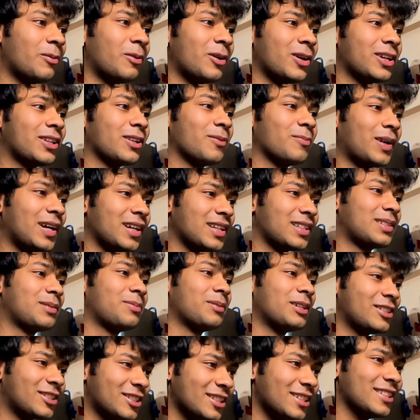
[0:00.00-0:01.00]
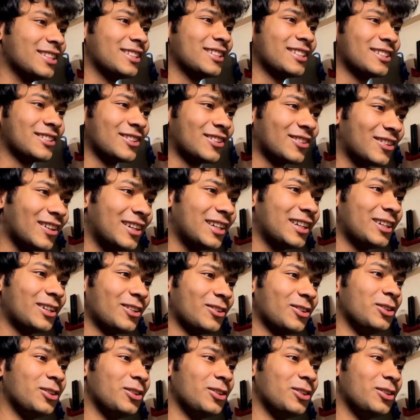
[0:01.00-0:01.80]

about your participation in GSOC 22.